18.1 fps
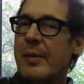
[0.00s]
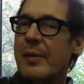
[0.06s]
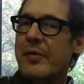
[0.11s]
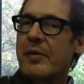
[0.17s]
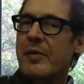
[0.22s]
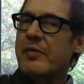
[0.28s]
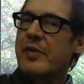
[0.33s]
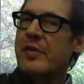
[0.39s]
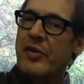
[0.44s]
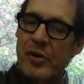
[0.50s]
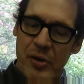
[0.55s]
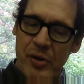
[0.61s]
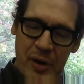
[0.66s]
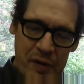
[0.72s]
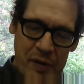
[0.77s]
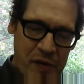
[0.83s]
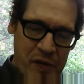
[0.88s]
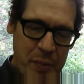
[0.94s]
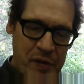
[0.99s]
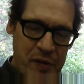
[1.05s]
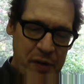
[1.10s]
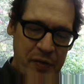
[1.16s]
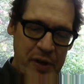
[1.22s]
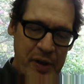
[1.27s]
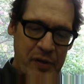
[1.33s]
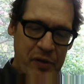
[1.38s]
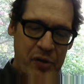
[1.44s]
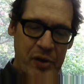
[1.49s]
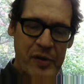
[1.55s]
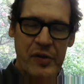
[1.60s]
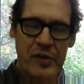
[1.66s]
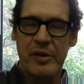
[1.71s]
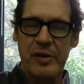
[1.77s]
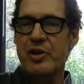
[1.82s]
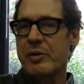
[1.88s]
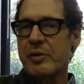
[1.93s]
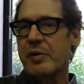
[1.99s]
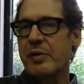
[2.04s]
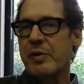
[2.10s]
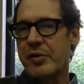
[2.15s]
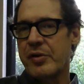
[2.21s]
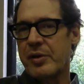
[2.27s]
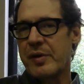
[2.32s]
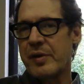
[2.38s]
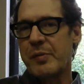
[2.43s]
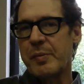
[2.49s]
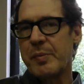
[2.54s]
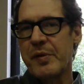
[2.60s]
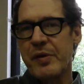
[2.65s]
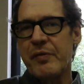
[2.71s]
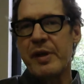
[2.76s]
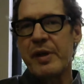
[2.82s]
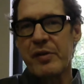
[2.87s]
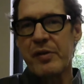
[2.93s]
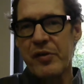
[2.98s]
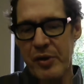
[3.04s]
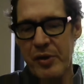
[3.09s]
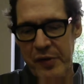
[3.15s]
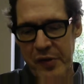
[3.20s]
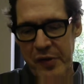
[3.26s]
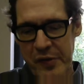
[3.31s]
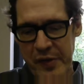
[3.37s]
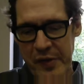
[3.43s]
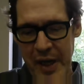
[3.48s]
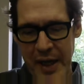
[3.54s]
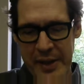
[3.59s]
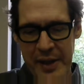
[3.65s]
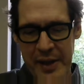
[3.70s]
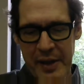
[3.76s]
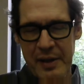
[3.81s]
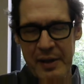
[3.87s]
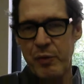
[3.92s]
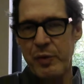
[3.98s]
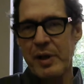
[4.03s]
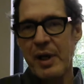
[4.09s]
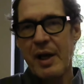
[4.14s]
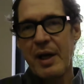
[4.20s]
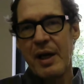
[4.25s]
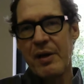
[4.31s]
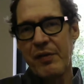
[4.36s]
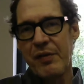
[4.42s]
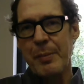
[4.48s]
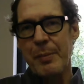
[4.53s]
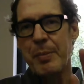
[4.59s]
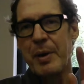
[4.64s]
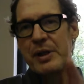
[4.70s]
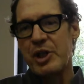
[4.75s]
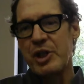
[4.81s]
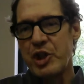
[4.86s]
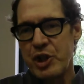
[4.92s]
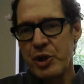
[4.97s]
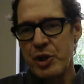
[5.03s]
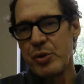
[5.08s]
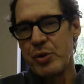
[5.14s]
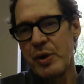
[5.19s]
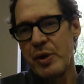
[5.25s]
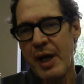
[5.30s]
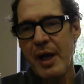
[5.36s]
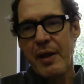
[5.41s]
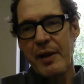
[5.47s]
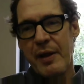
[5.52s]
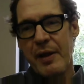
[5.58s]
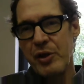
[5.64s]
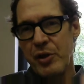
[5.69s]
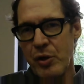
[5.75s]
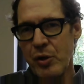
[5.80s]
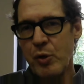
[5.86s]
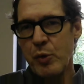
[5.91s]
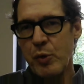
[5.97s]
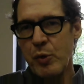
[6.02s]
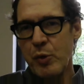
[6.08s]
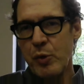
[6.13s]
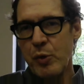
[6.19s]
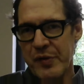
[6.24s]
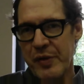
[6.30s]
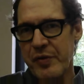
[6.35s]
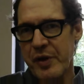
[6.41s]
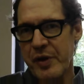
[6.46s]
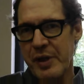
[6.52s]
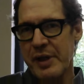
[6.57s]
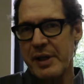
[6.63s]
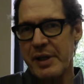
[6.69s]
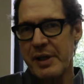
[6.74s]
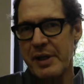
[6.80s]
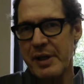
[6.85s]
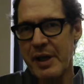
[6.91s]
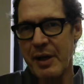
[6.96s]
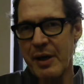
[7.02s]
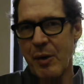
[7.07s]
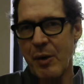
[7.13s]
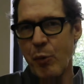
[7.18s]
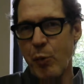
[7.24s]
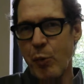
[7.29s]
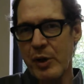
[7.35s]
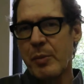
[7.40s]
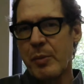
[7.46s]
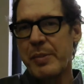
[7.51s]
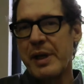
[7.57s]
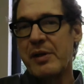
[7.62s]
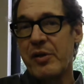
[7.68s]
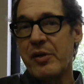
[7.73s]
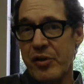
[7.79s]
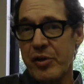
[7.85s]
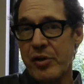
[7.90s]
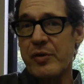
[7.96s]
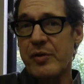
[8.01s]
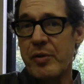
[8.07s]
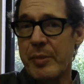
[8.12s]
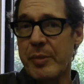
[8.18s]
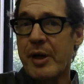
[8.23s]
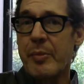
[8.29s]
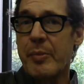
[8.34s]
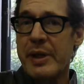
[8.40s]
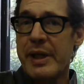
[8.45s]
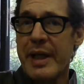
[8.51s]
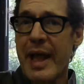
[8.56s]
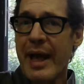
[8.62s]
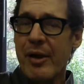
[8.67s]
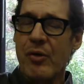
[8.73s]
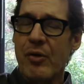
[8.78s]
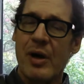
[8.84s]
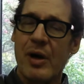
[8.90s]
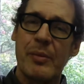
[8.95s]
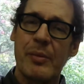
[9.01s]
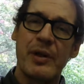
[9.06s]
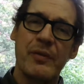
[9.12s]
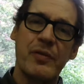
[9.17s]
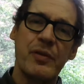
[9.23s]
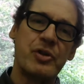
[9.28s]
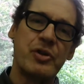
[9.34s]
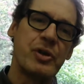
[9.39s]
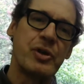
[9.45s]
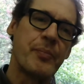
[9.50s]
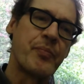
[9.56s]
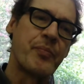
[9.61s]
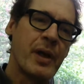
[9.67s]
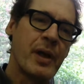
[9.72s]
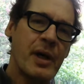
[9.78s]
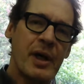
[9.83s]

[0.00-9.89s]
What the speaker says: types of deterrence: specific deterrence and general deterrence. Specific deterrence is the idea that if I punish you, that you specifically will be deterred from committing that crime in the future.